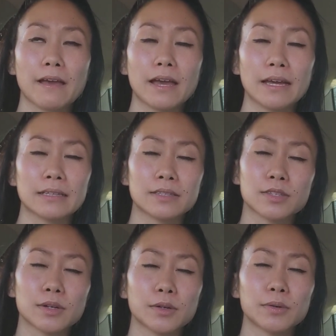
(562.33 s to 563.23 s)
And
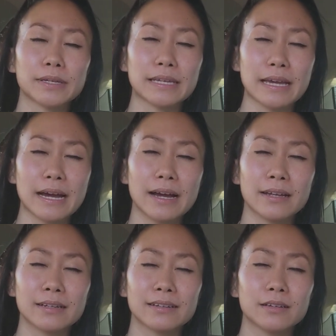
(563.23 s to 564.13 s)
so, yeah,
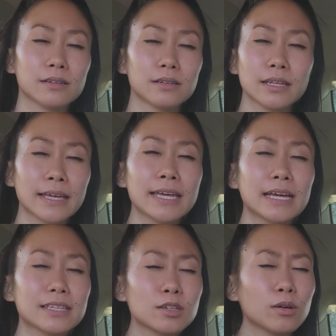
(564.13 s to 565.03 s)
and like he
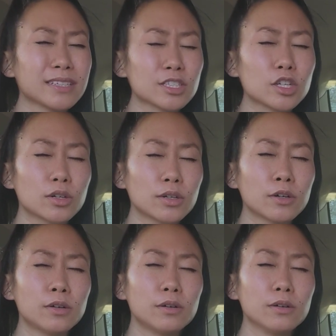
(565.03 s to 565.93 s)
had this whole
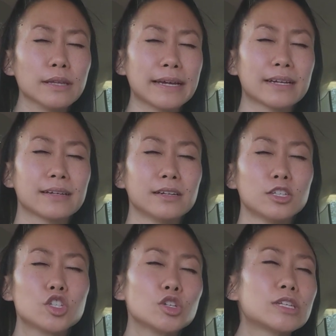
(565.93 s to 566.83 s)
internal like
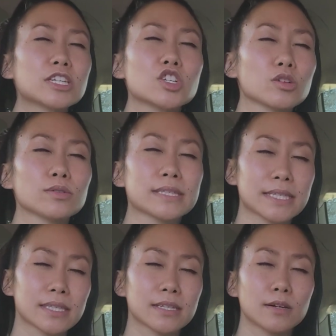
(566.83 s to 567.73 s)
judicial
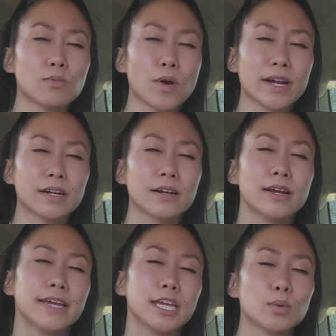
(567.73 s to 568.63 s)
system where
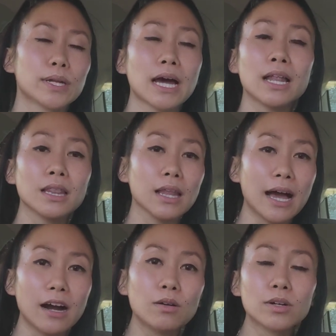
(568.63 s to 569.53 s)
he would
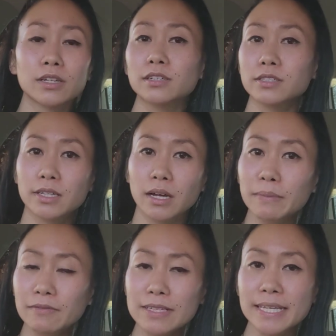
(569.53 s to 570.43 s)
allow her to
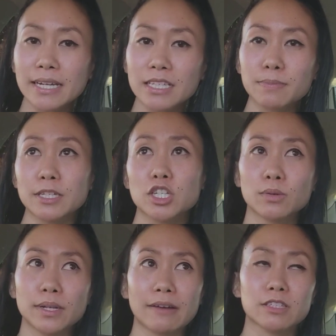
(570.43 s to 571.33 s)
come and visit us, but she
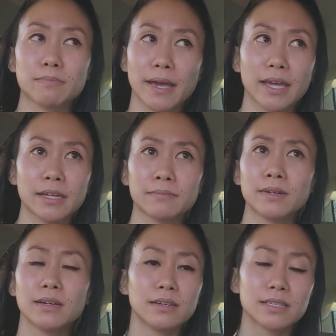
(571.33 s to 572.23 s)
would have to pay him
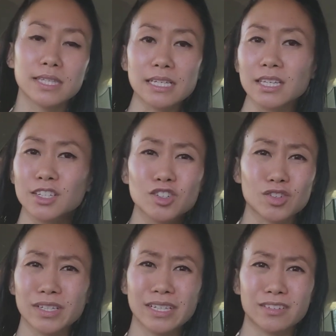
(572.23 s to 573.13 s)

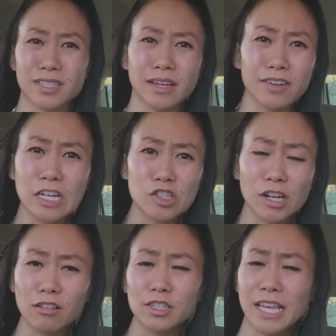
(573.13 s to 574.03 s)
$600 or
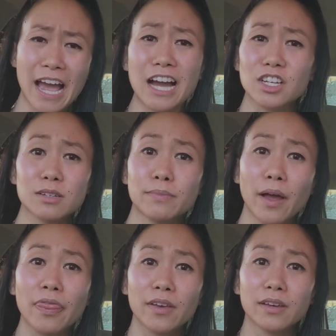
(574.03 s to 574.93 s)
$700 cash a
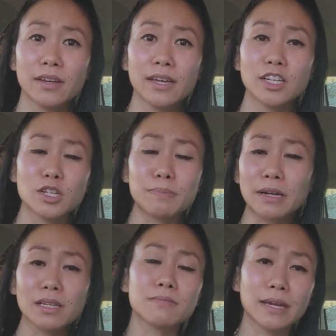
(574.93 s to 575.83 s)
month, and she
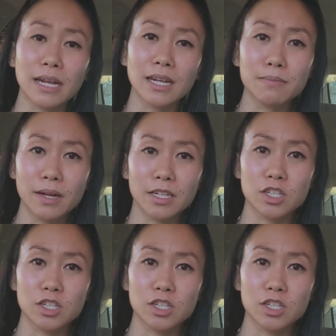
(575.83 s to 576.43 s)
barely made any money.